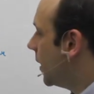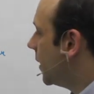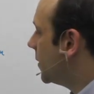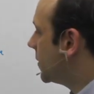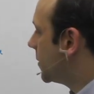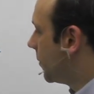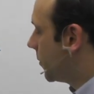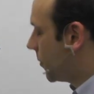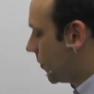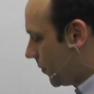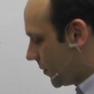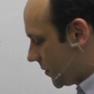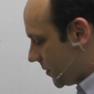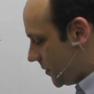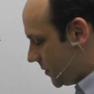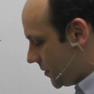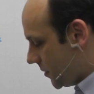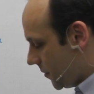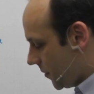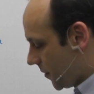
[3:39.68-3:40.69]
So in order to
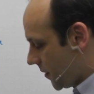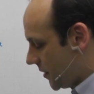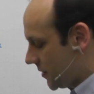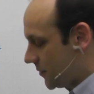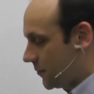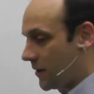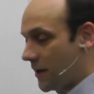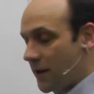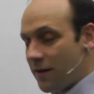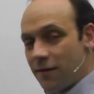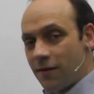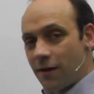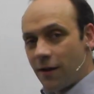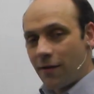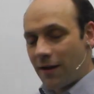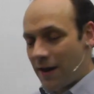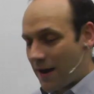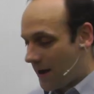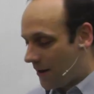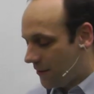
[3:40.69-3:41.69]
do this, we need to know
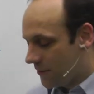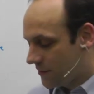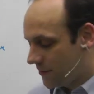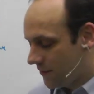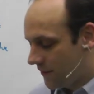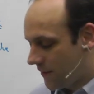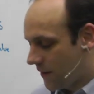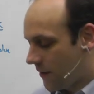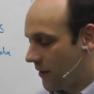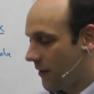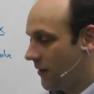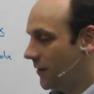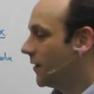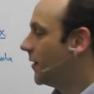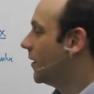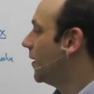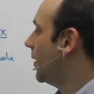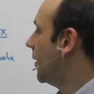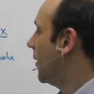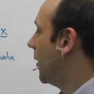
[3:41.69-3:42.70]
how to find
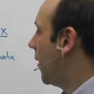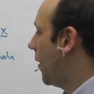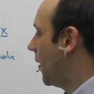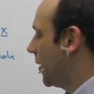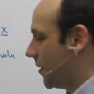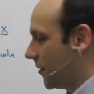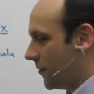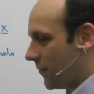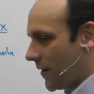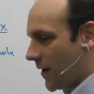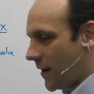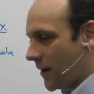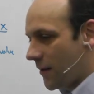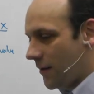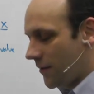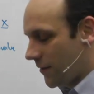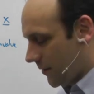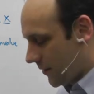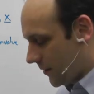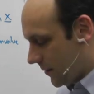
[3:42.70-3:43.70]

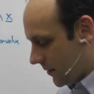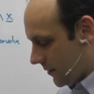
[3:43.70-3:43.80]
eigenvalues.